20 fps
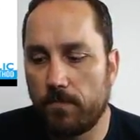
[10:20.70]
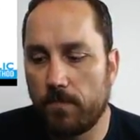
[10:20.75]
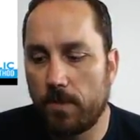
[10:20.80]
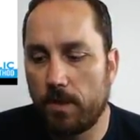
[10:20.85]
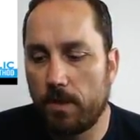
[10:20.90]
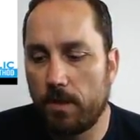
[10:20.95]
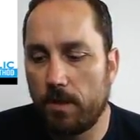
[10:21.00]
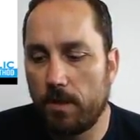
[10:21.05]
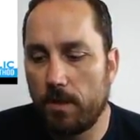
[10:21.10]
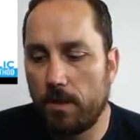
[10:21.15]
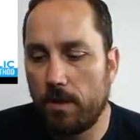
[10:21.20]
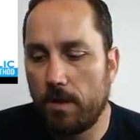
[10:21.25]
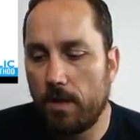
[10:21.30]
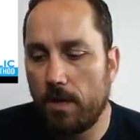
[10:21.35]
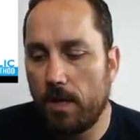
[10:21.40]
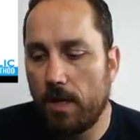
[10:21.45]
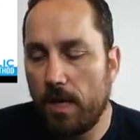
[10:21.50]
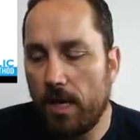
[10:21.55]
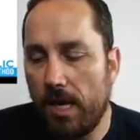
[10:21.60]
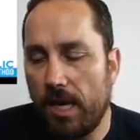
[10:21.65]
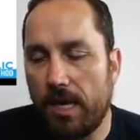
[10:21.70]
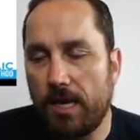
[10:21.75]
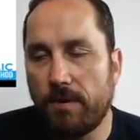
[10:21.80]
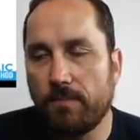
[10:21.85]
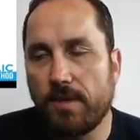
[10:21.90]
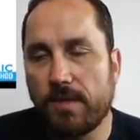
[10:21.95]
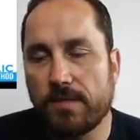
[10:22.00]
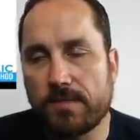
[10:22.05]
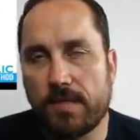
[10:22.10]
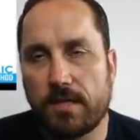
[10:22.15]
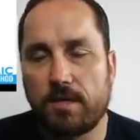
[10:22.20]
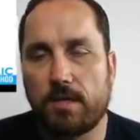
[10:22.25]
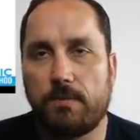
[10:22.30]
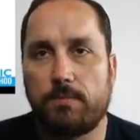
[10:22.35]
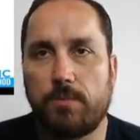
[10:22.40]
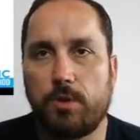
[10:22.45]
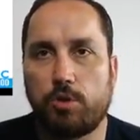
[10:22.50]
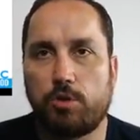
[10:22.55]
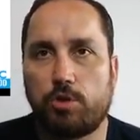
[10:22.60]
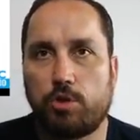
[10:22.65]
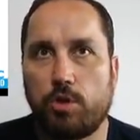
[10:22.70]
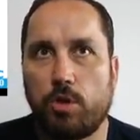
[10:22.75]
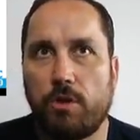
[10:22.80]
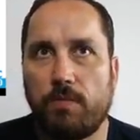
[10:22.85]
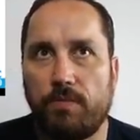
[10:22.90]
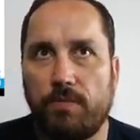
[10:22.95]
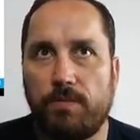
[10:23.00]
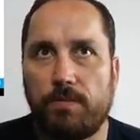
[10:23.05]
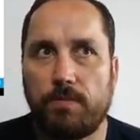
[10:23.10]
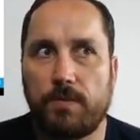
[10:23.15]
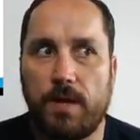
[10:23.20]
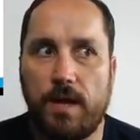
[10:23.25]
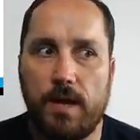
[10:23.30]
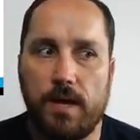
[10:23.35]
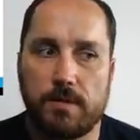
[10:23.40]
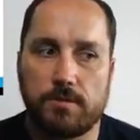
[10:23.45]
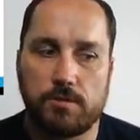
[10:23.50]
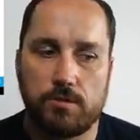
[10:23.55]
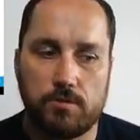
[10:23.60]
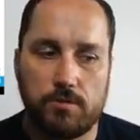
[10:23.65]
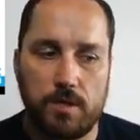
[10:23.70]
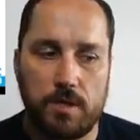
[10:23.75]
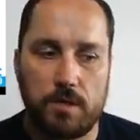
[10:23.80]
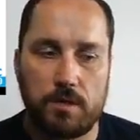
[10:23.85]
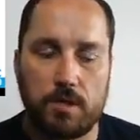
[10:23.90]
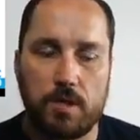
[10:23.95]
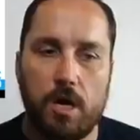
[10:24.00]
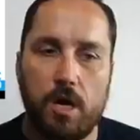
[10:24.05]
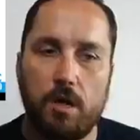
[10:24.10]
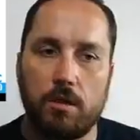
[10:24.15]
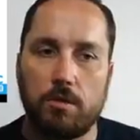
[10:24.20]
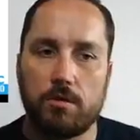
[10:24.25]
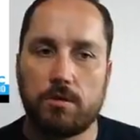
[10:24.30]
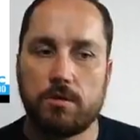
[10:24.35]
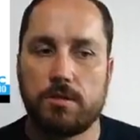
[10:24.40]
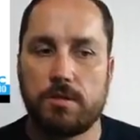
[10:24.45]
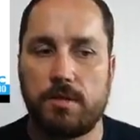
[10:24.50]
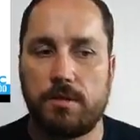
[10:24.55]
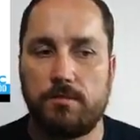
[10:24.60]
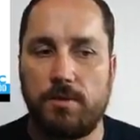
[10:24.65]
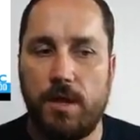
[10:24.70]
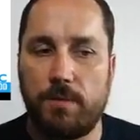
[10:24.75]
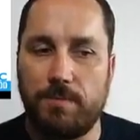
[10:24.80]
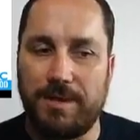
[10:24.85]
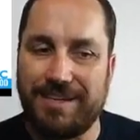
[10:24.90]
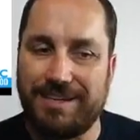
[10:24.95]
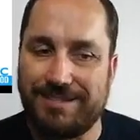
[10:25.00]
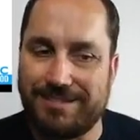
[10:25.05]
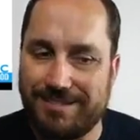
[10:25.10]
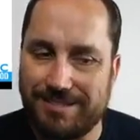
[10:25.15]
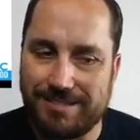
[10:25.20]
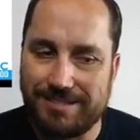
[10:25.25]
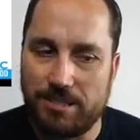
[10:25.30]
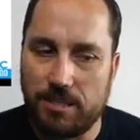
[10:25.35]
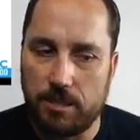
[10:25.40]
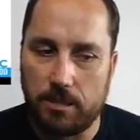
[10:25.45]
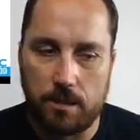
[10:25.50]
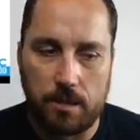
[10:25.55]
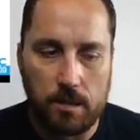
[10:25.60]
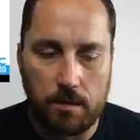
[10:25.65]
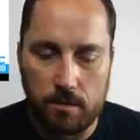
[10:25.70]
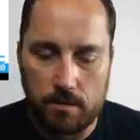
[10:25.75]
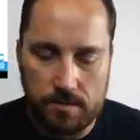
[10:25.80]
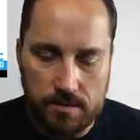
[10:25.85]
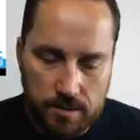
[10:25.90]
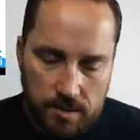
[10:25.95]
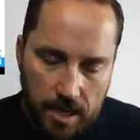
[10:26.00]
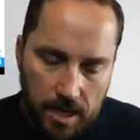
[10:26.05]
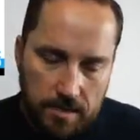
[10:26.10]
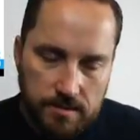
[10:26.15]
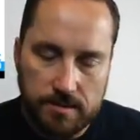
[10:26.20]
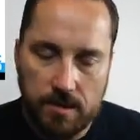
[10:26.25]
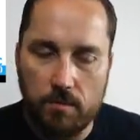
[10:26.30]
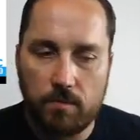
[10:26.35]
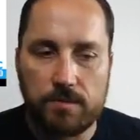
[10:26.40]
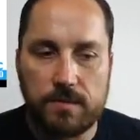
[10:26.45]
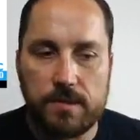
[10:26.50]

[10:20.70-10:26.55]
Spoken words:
And I'm not saying that you shouldn't concentrate on colors and be consistent in colors. That's not what this is saying.